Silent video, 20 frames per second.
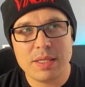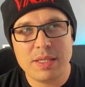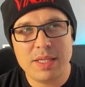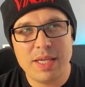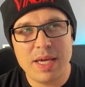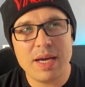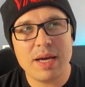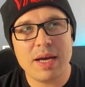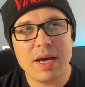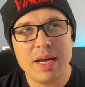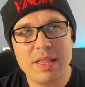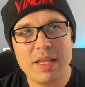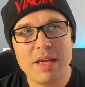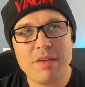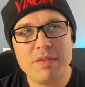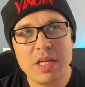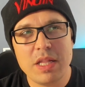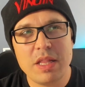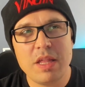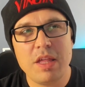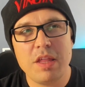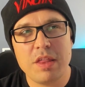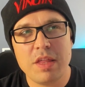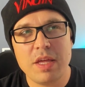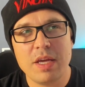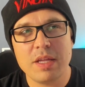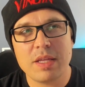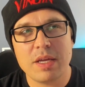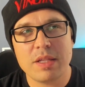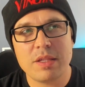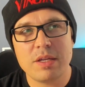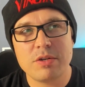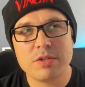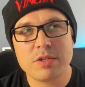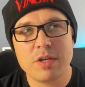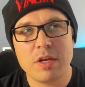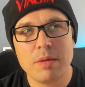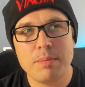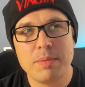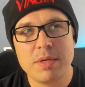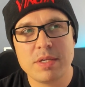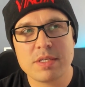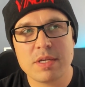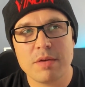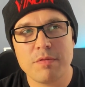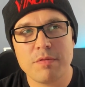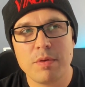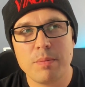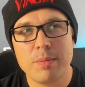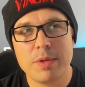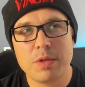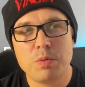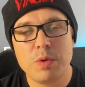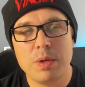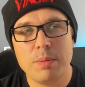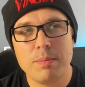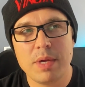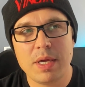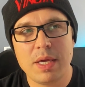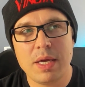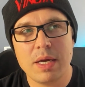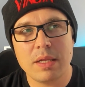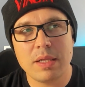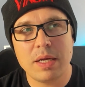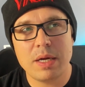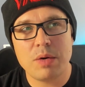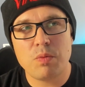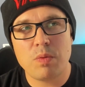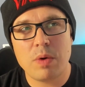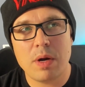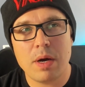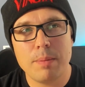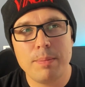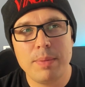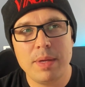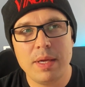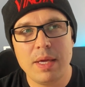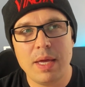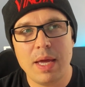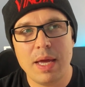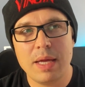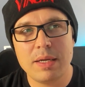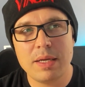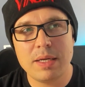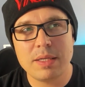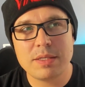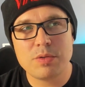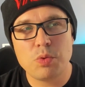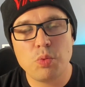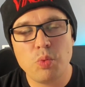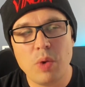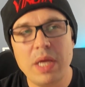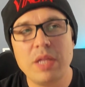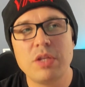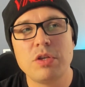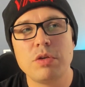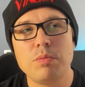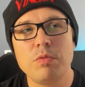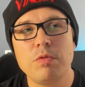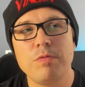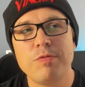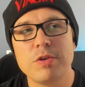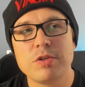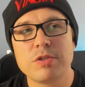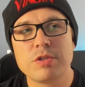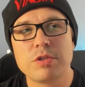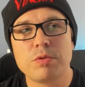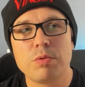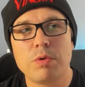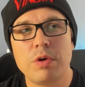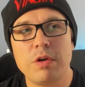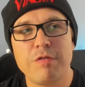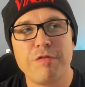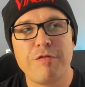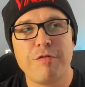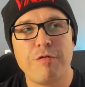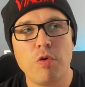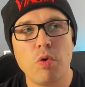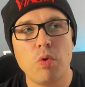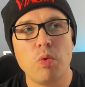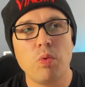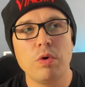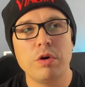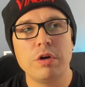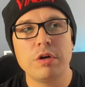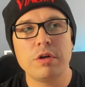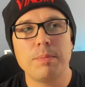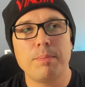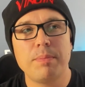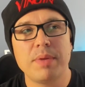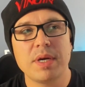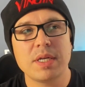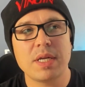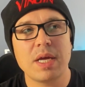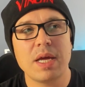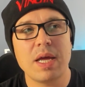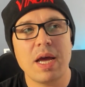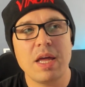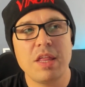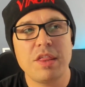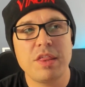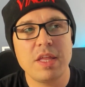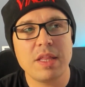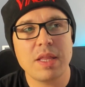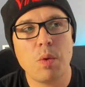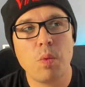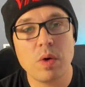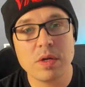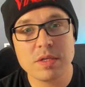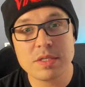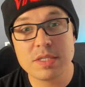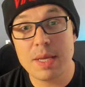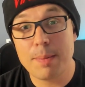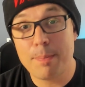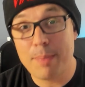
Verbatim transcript: yeah, I definitely think that there's going to be something between Miguel and Robbie, and it's a way to move the story forward. But I think that once they